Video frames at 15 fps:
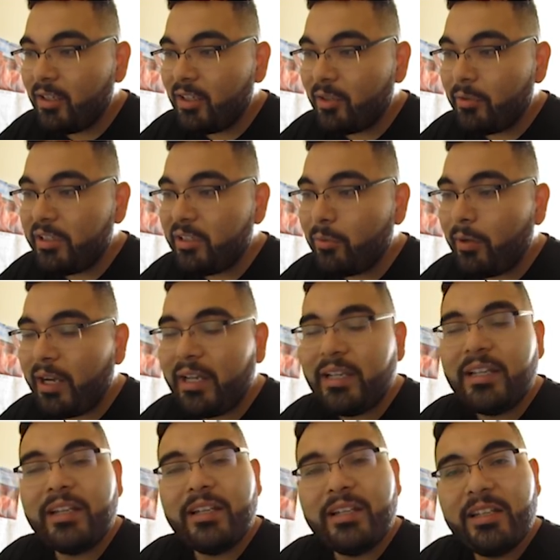The reason
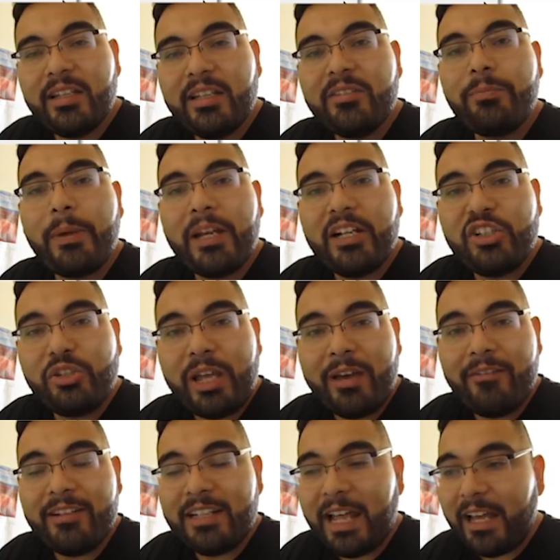why it's better to
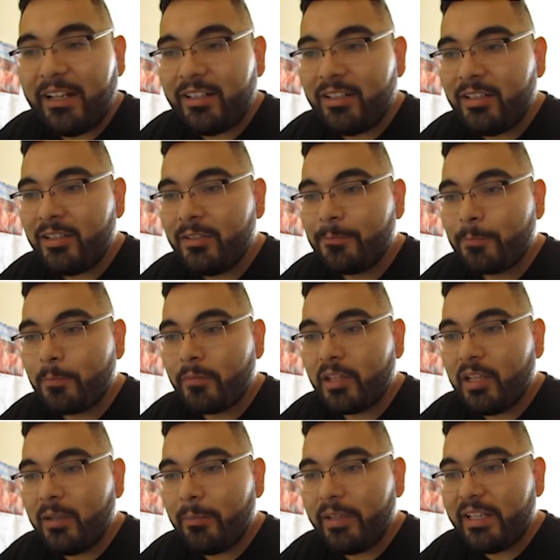have it lighter,
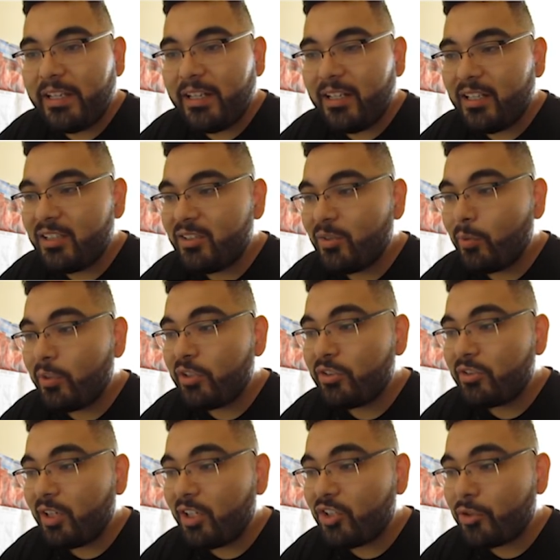because when you
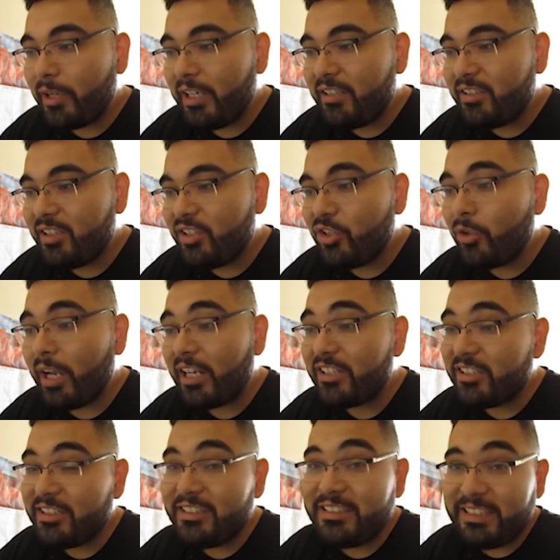start tracing, you can
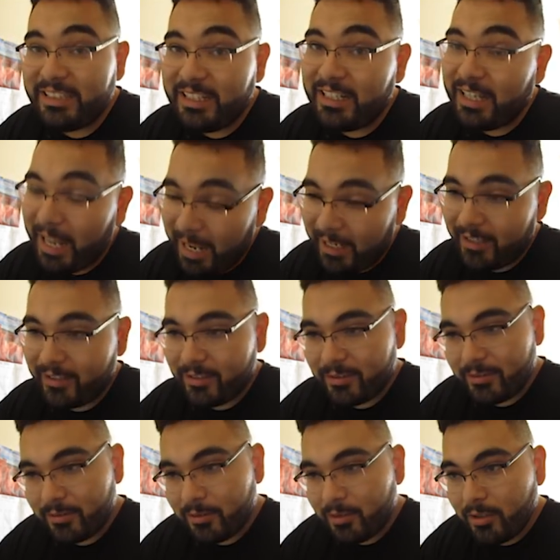actually see the
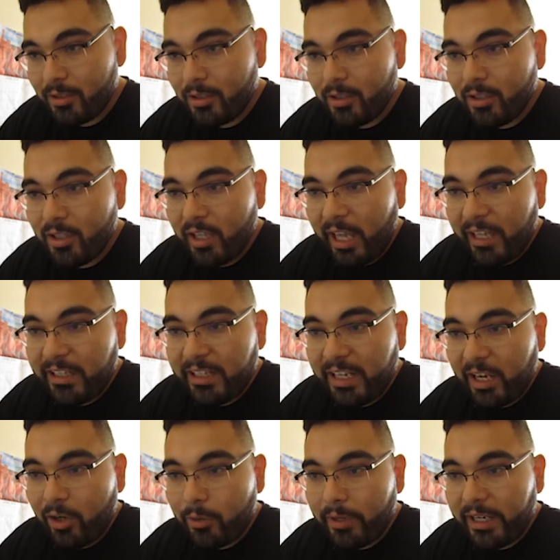lines. And then
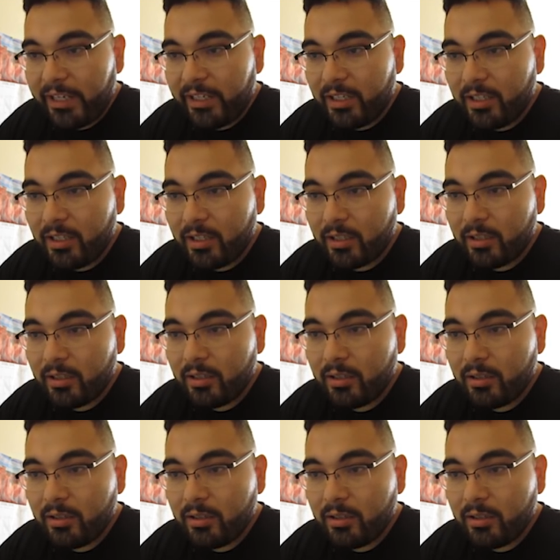I go right here, look.